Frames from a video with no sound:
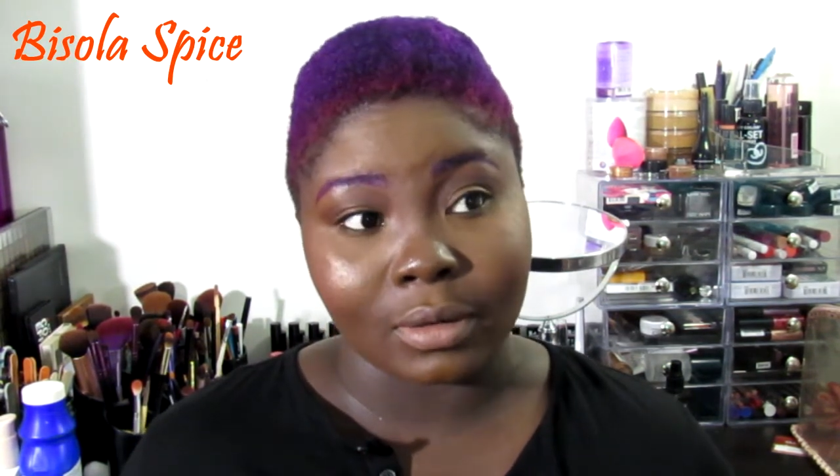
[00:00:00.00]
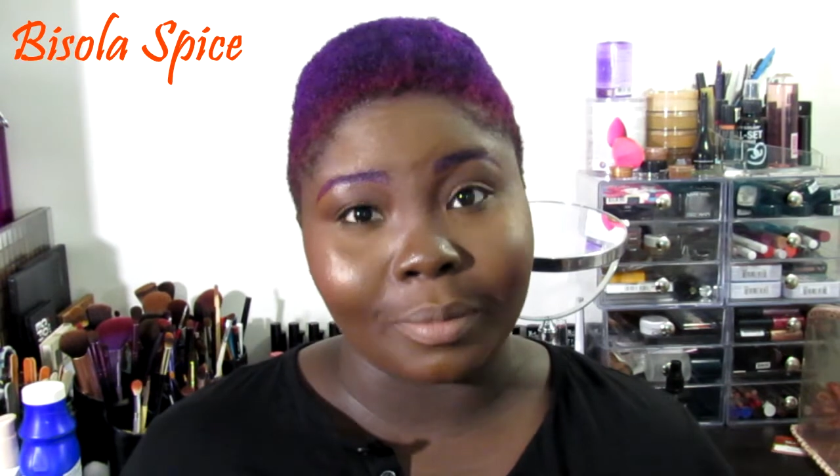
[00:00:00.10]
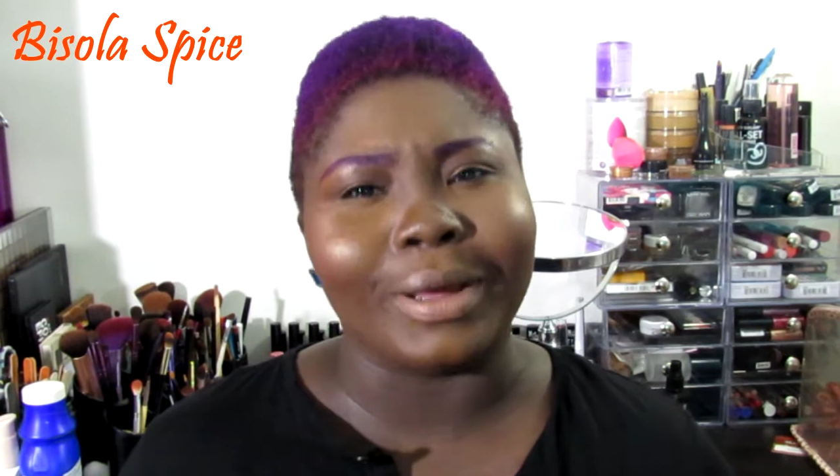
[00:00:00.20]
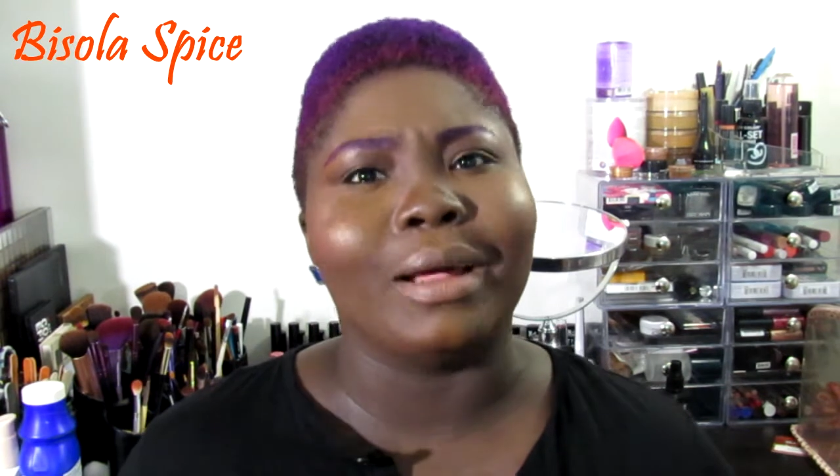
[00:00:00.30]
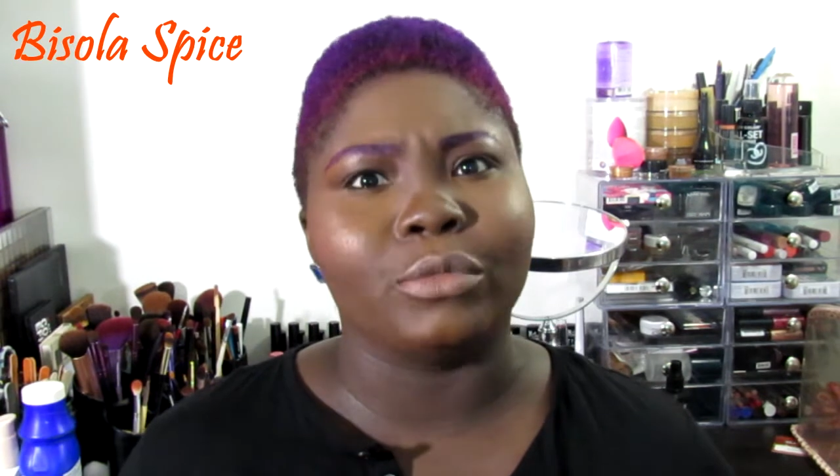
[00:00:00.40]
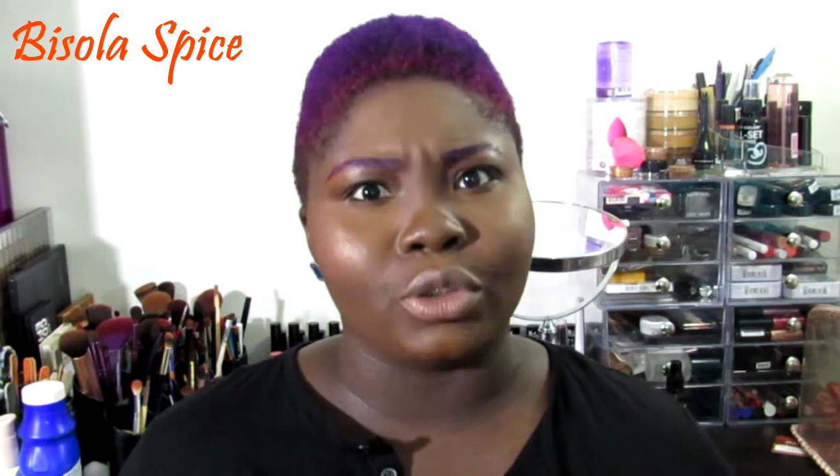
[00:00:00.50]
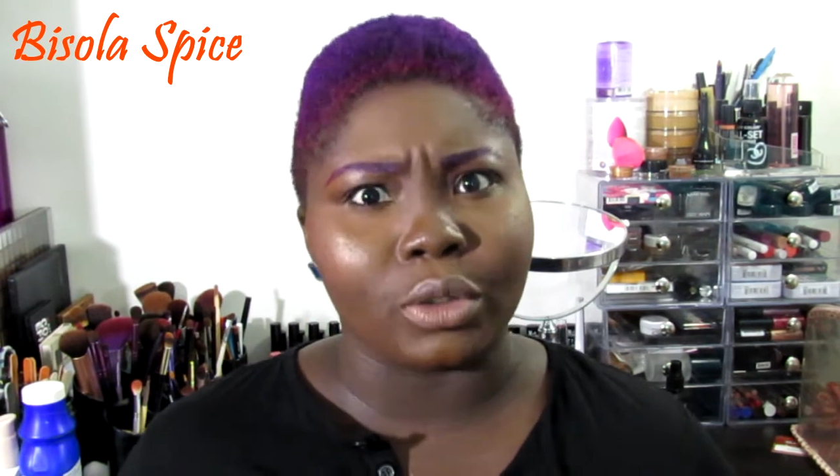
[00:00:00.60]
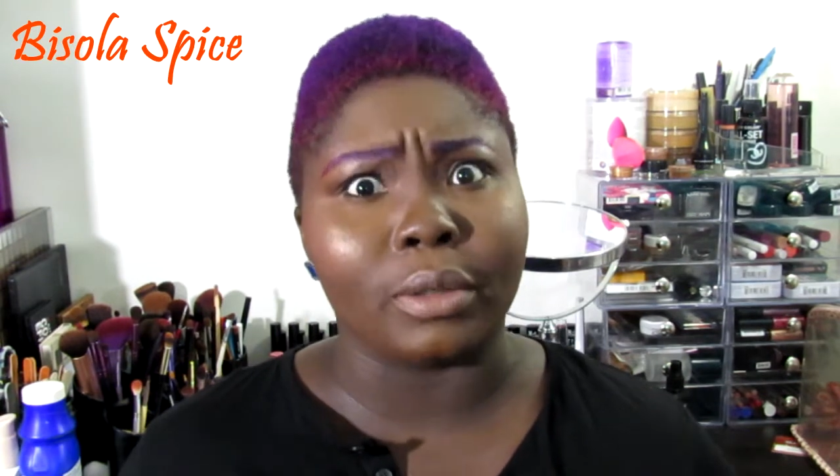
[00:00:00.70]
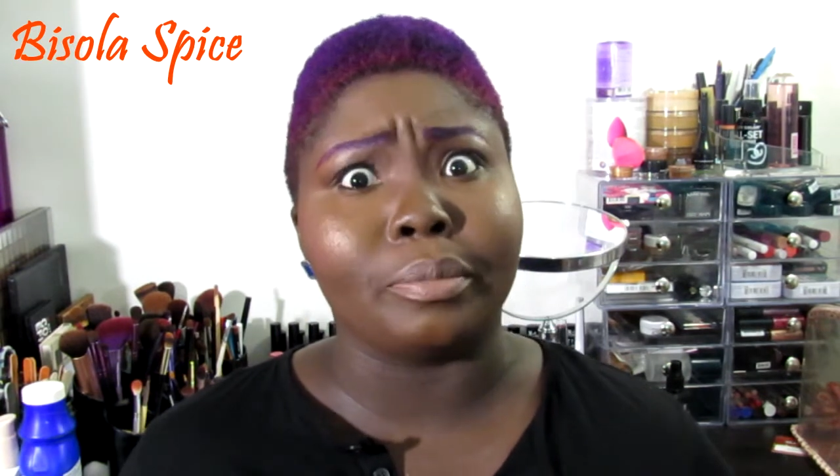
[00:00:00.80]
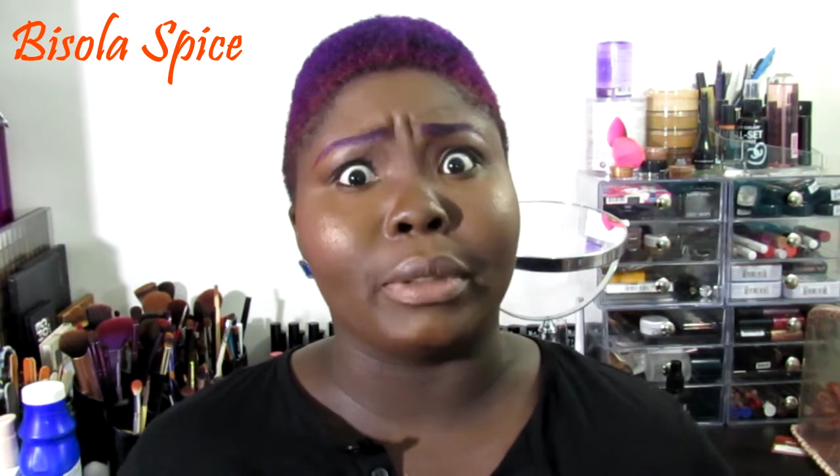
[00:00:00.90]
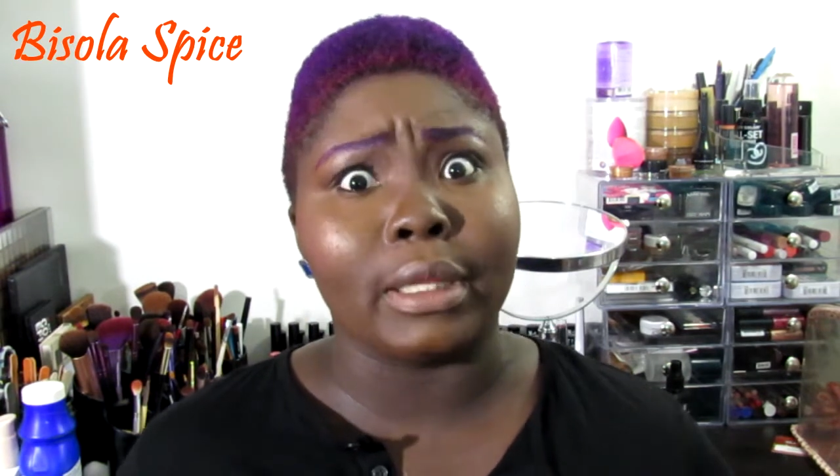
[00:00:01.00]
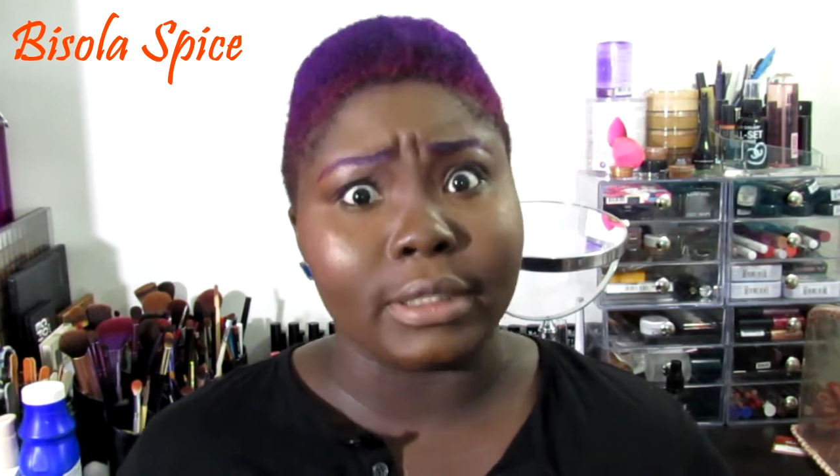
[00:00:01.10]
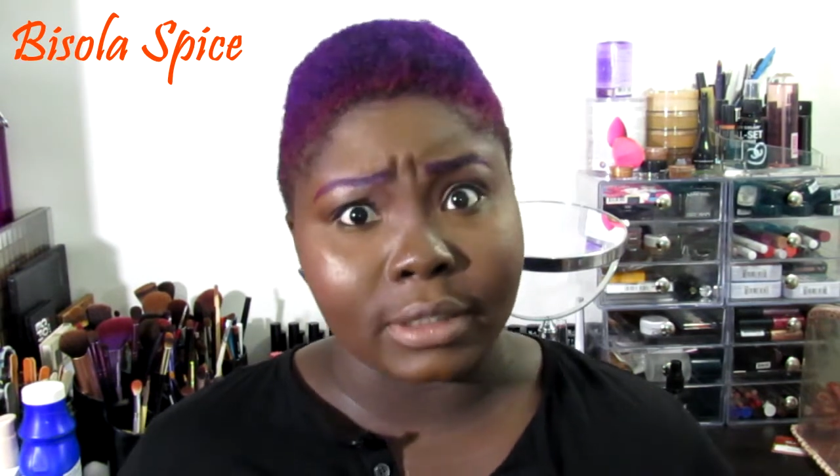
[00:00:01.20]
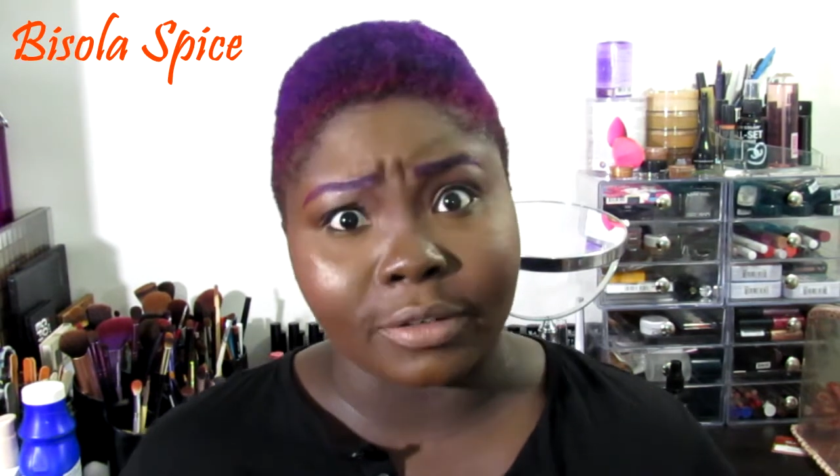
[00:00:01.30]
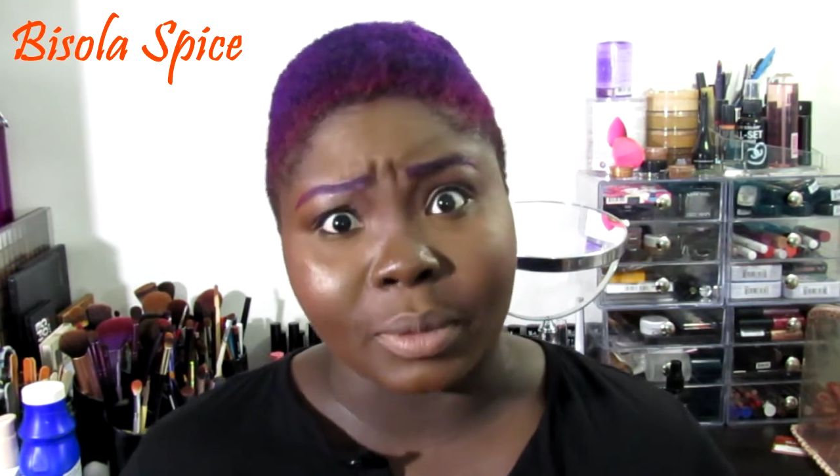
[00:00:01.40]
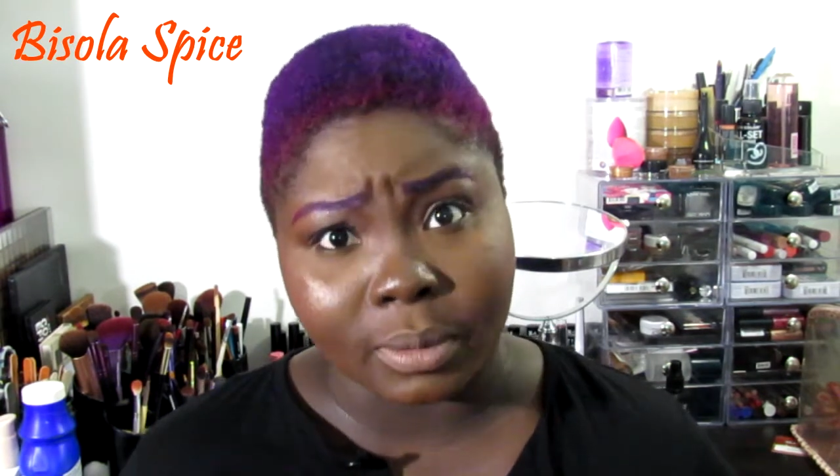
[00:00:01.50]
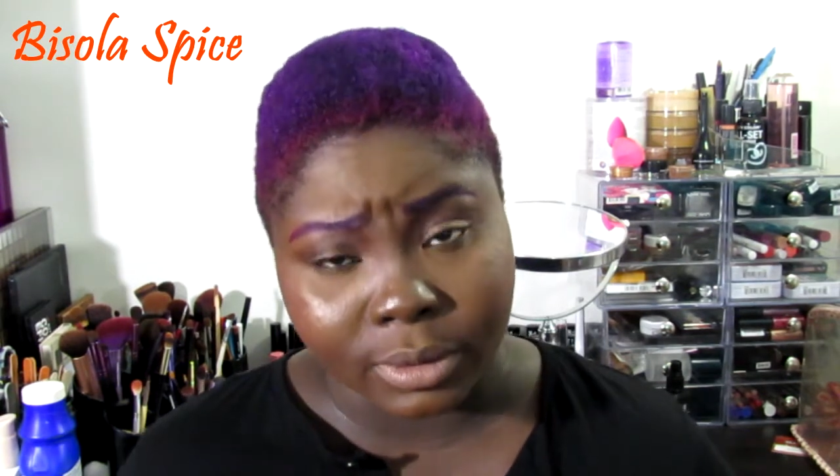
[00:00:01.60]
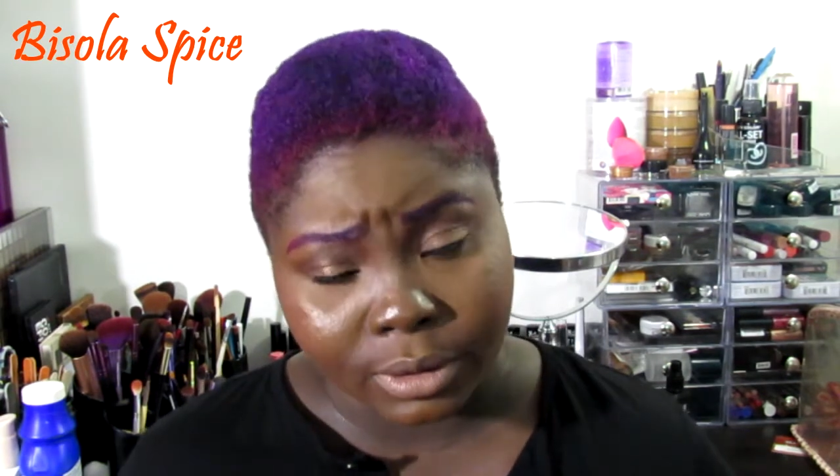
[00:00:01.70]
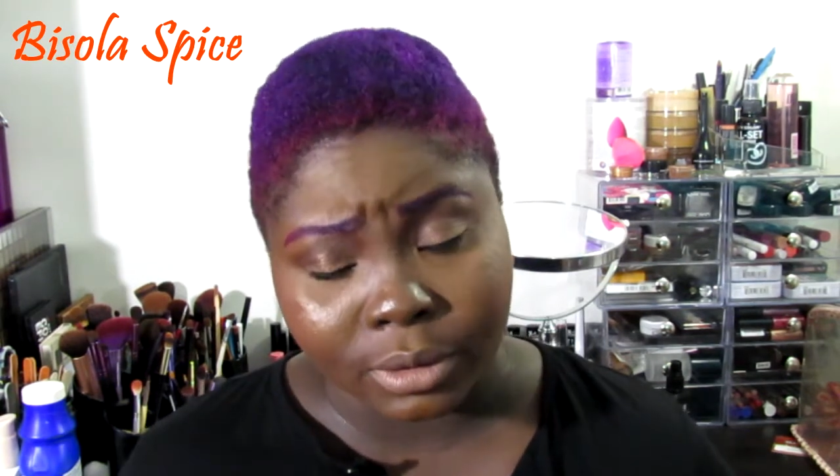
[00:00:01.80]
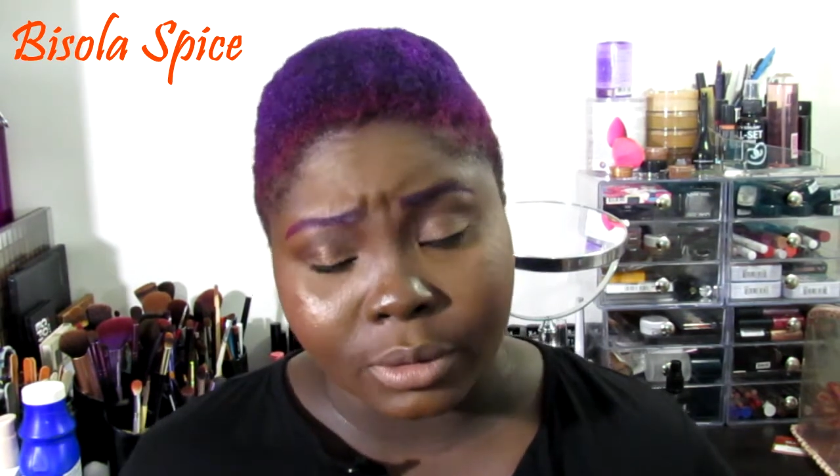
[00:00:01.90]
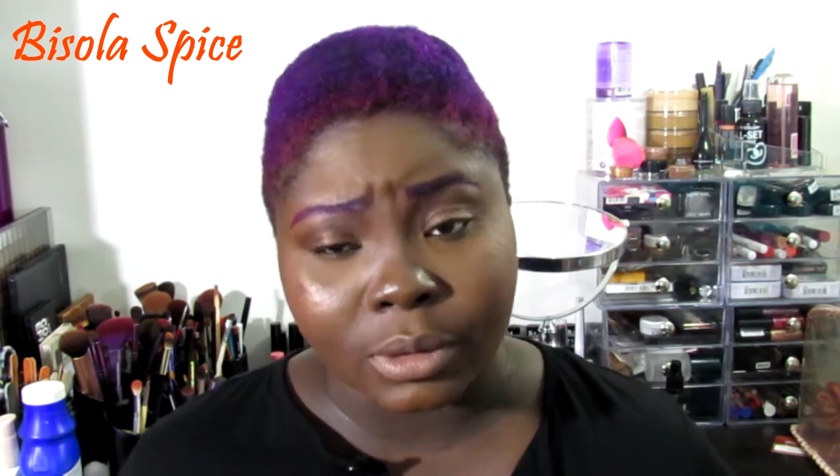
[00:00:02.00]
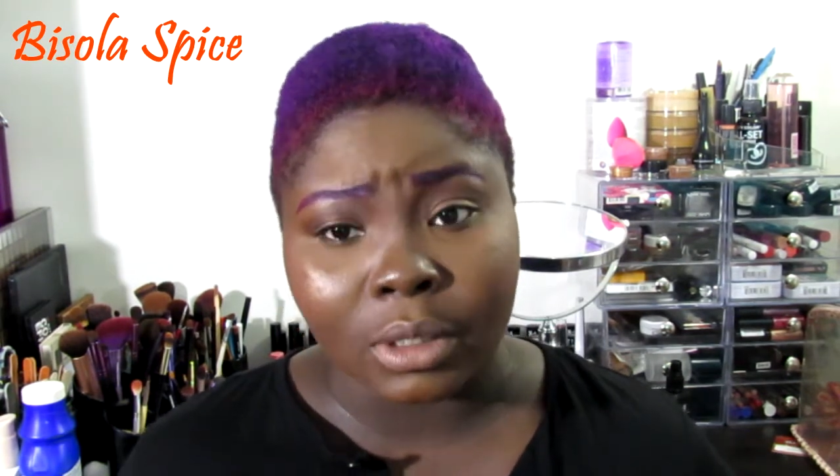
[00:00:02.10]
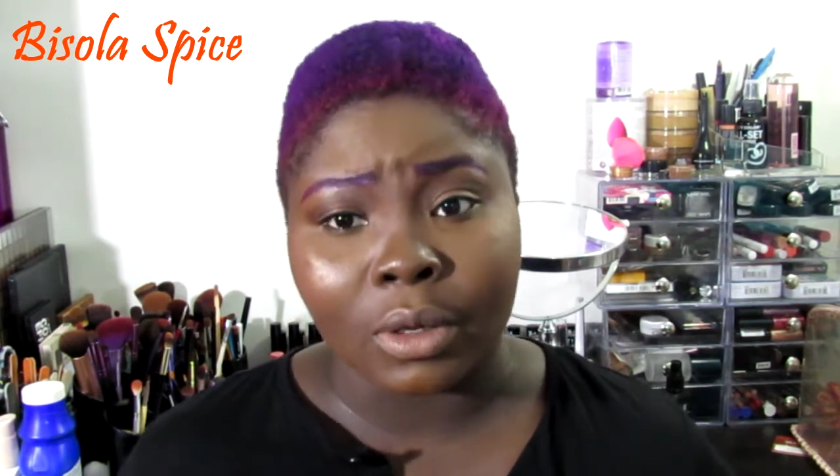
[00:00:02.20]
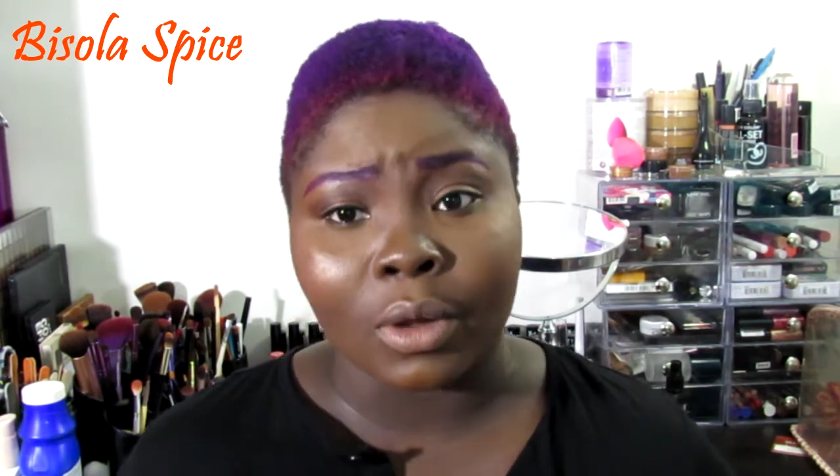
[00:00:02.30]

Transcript: but I'm sure plenty of people do.